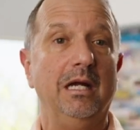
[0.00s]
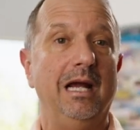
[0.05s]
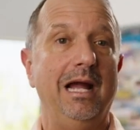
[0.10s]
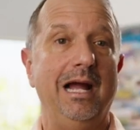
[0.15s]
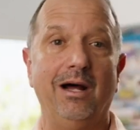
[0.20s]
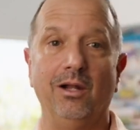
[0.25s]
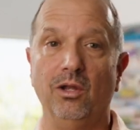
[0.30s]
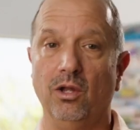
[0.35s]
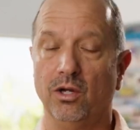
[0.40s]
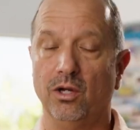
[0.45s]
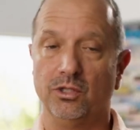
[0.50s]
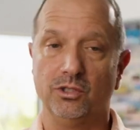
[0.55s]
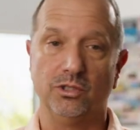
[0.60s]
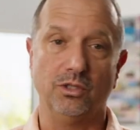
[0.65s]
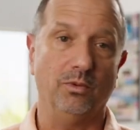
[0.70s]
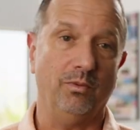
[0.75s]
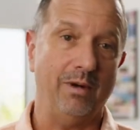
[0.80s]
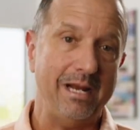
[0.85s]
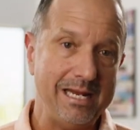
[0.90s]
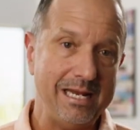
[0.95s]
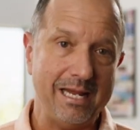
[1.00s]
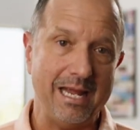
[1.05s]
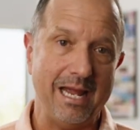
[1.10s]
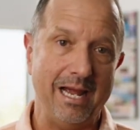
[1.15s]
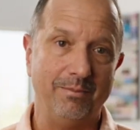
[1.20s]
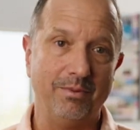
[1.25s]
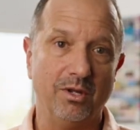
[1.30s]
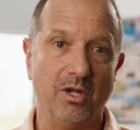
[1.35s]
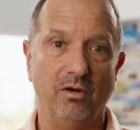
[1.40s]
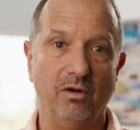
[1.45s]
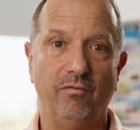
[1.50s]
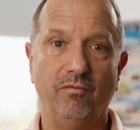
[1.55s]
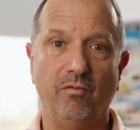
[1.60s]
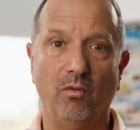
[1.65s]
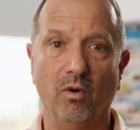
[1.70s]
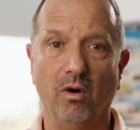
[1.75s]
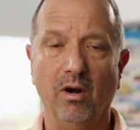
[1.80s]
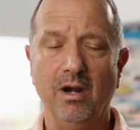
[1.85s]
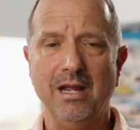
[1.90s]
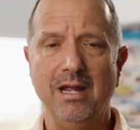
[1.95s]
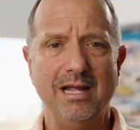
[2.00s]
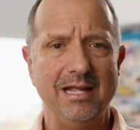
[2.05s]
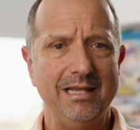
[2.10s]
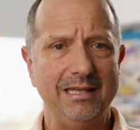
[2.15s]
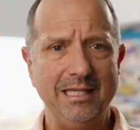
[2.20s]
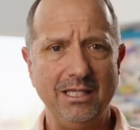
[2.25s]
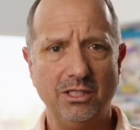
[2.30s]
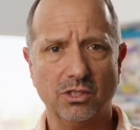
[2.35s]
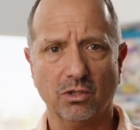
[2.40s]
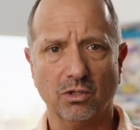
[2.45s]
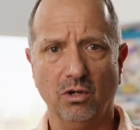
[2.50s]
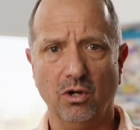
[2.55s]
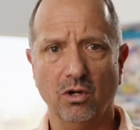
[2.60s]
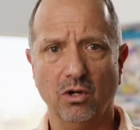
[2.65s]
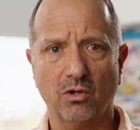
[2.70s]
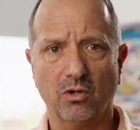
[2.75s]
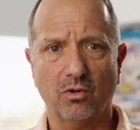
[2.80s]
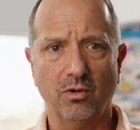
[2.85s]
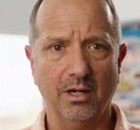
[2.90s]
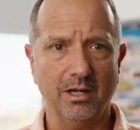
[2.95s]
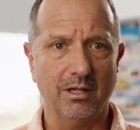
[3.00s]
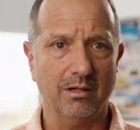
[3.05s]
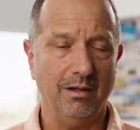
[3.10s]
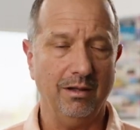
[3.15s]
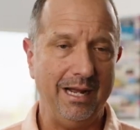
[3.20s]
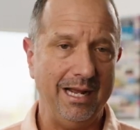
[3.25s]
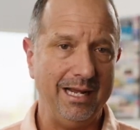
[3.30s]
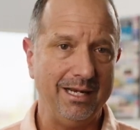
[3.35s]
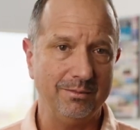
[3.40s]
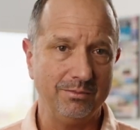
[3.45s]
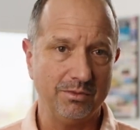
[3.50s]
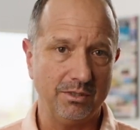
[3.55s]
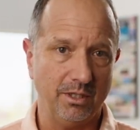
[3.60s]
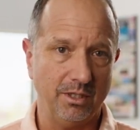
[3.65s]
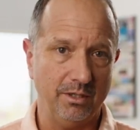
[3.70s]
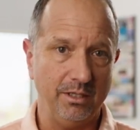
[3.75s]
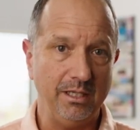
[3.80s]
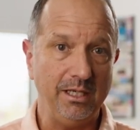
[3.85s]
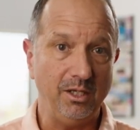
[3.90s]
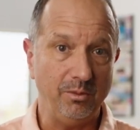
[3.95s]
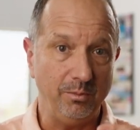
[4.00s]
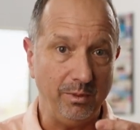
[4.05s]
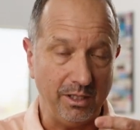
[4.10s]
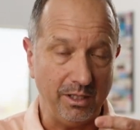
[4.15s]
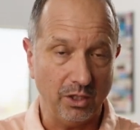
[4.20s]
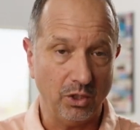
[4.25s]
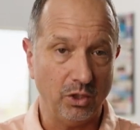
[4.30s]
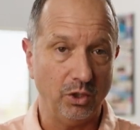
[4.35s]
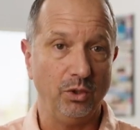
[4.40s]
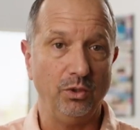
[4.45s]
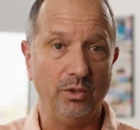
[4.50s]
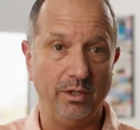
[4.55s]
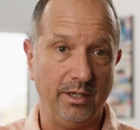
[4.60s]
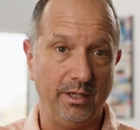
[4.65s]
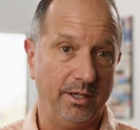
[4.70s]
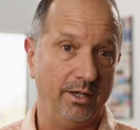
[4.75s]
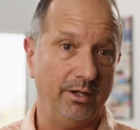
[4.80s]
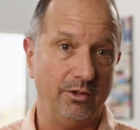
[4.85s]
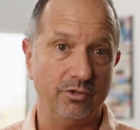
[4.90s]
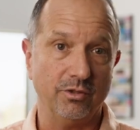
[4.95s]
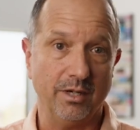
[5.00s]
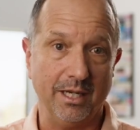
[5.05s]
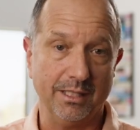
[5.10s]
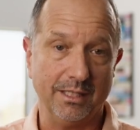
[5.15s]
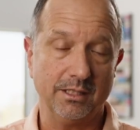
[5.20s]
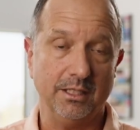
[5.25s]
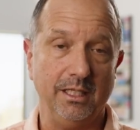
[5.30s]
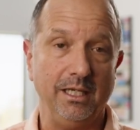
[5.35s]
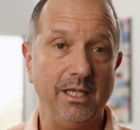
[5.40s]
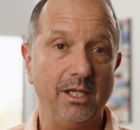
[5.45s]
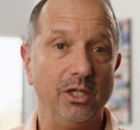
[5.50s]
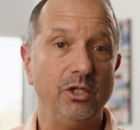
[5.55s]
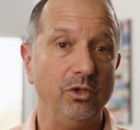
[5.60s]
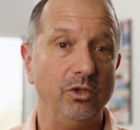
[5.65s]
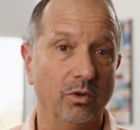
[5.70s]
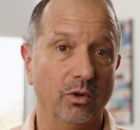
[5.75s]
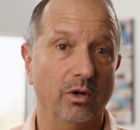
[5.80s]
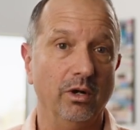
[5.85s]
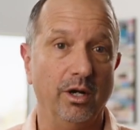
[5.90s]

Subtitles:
How long does the rate cap go for? These are all critical items that need to be included and addressed in your